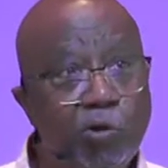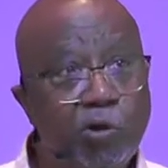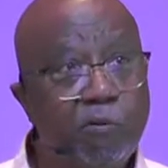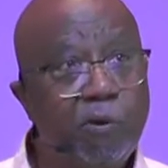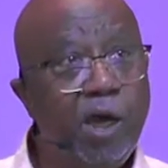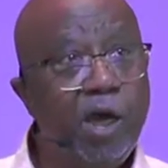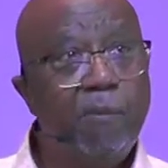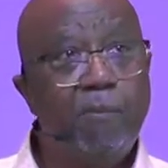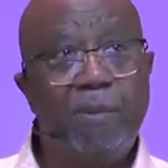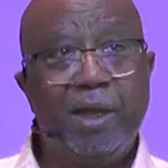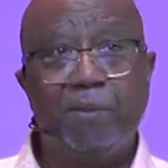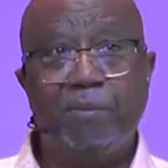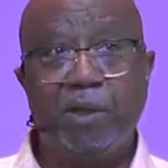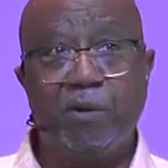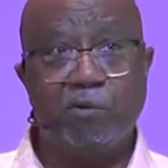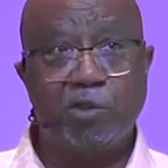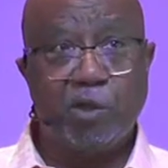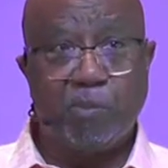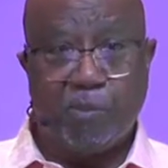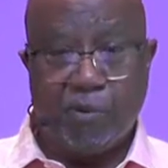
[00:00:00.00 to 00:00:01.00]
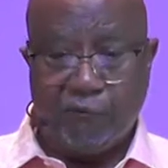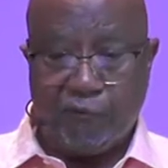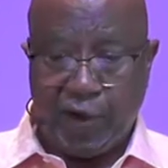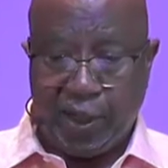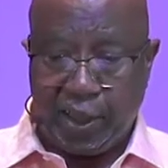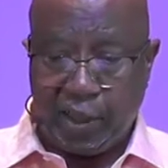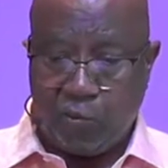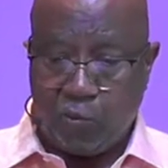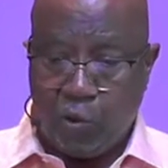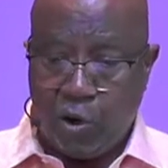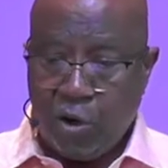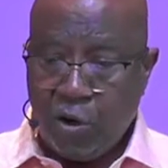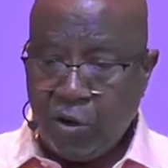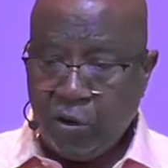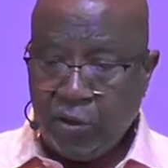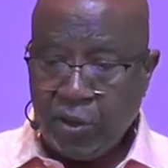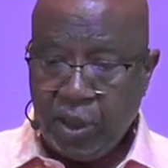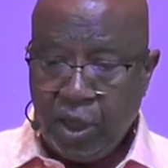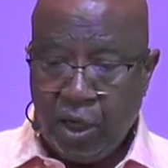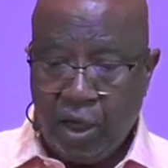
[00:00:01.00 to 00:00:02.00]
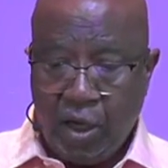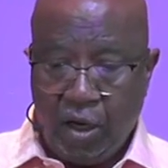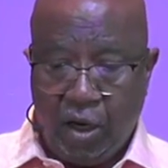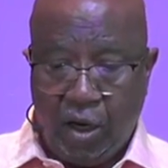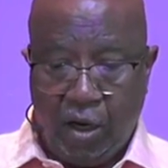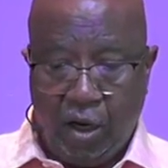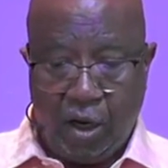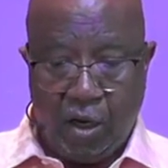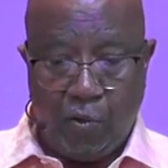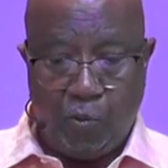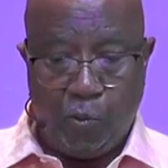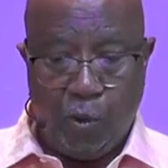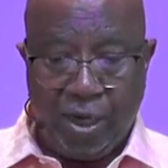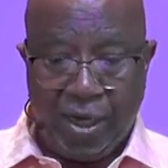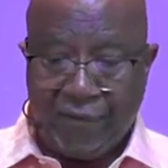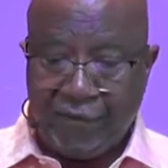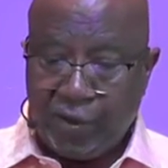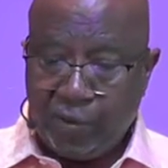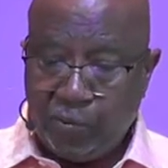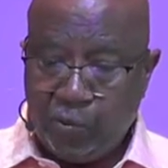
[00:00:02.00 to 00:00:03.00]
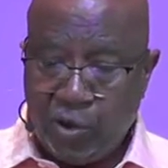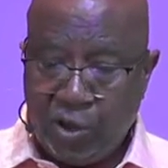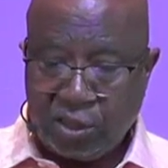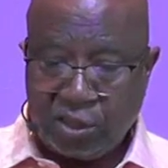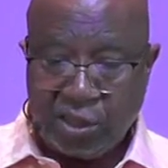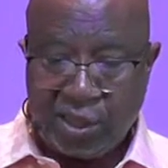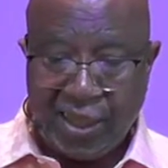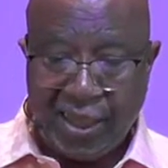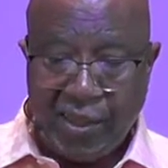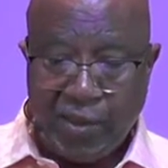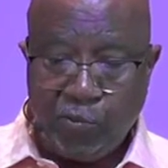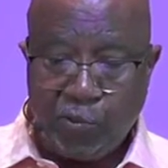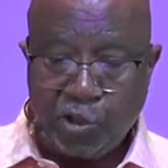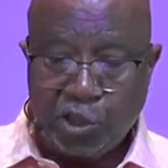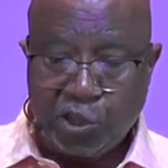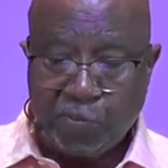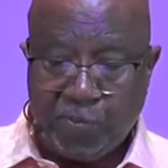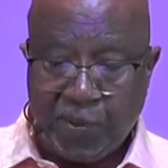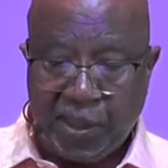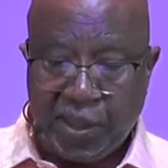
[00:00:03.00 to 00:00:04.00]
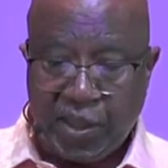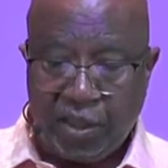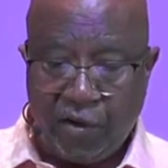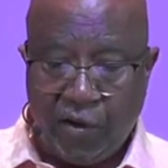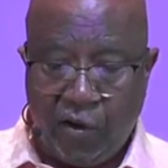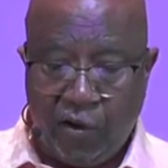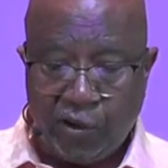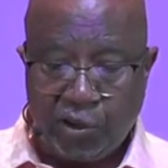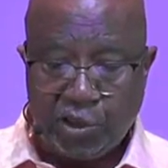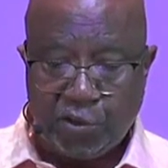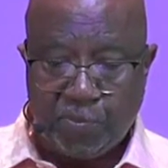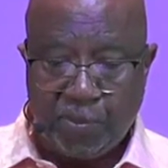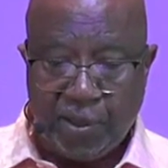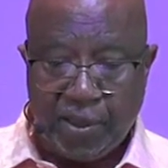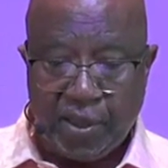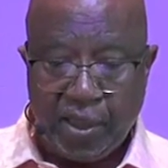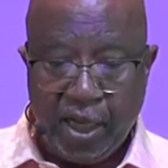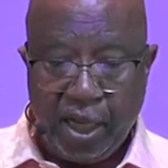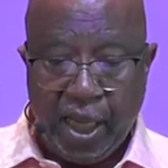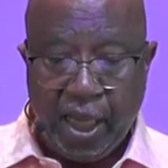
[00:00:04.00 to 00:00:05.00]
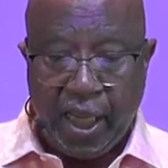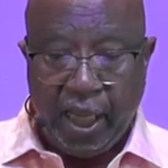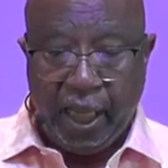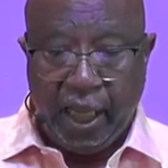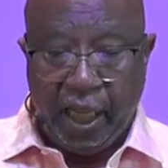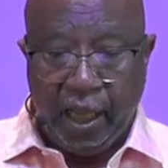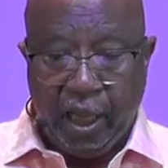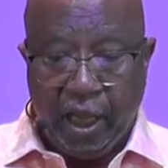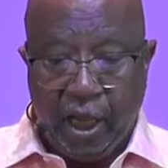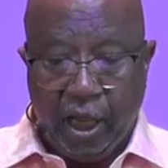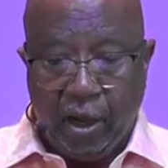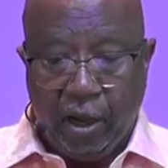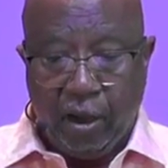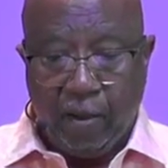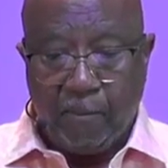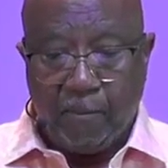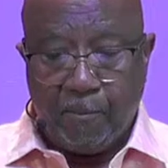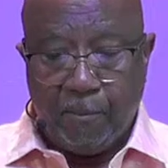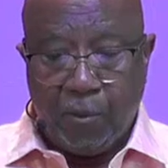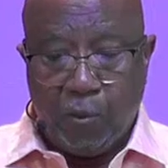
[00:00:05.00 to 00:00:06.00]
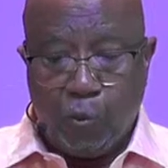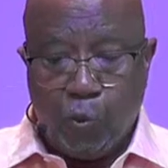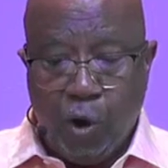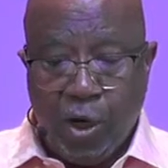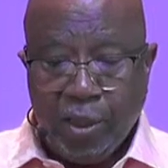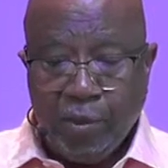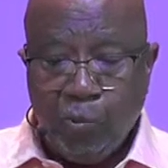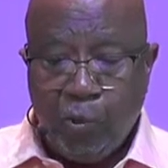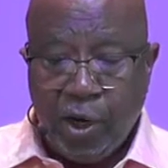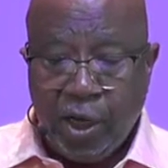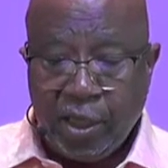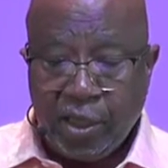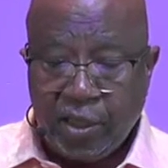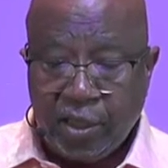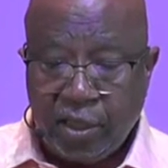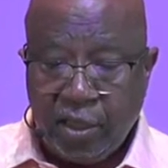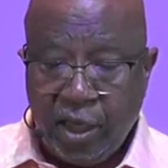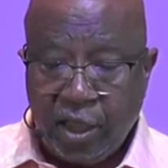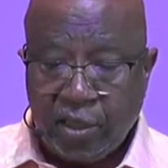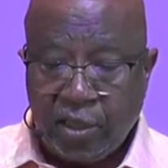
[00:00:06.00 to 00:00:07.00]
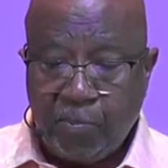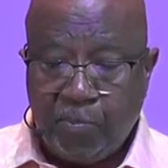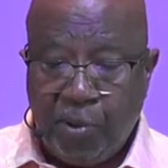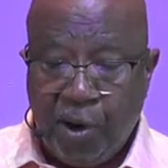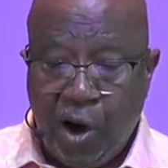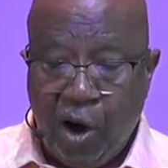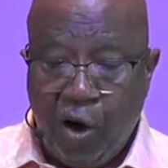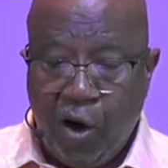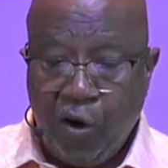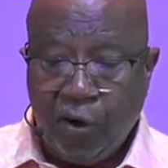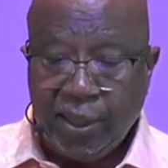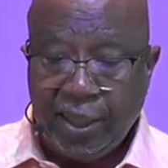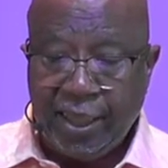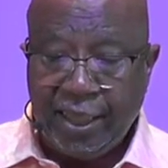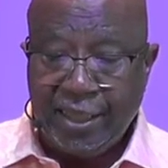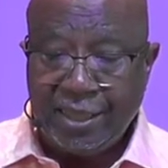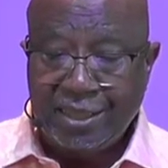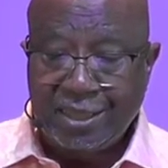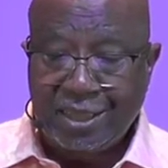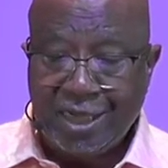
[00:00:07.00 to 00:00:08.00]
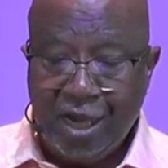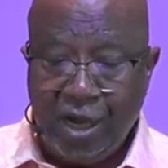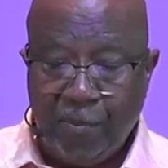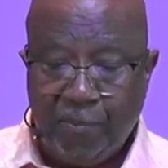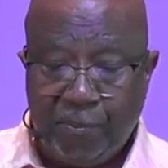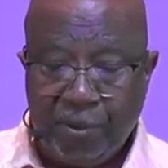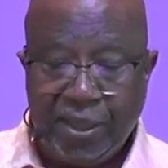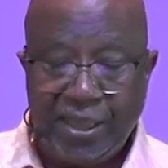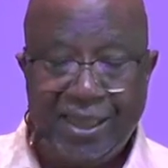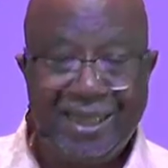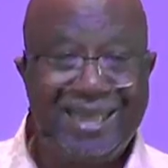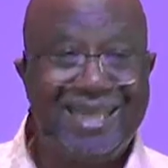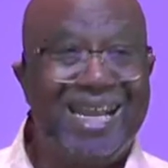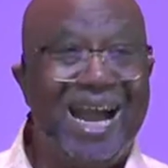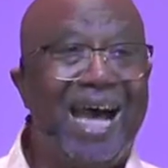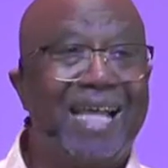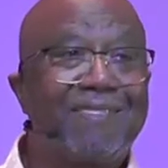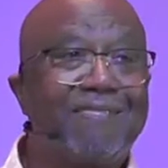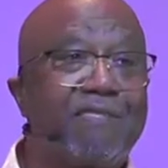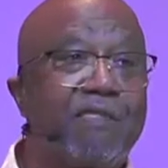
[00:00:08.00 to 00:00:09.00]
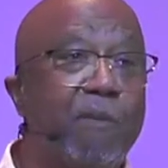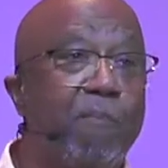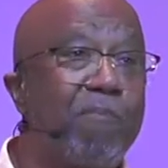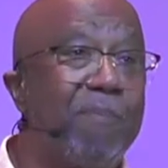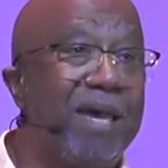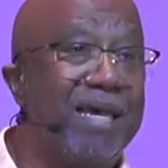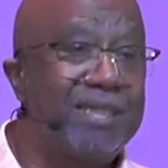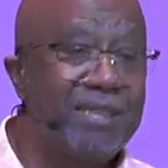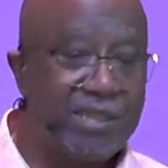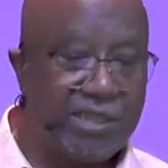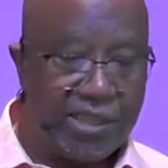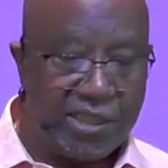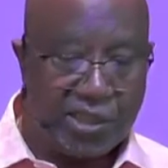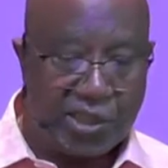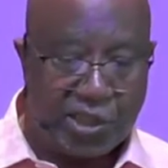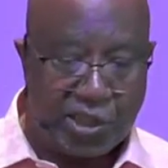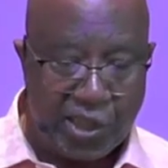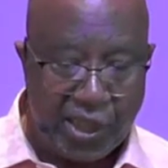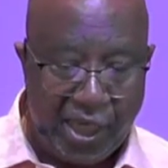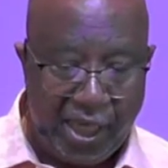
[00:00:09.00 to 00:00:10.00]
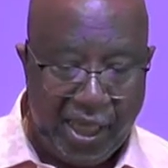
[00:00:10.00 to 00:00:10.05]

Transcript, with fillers: To, maybe it was a prophetic word or whatever it was, an inward speaking of the Holy Spirit. One way or another, Paul and his company got the message.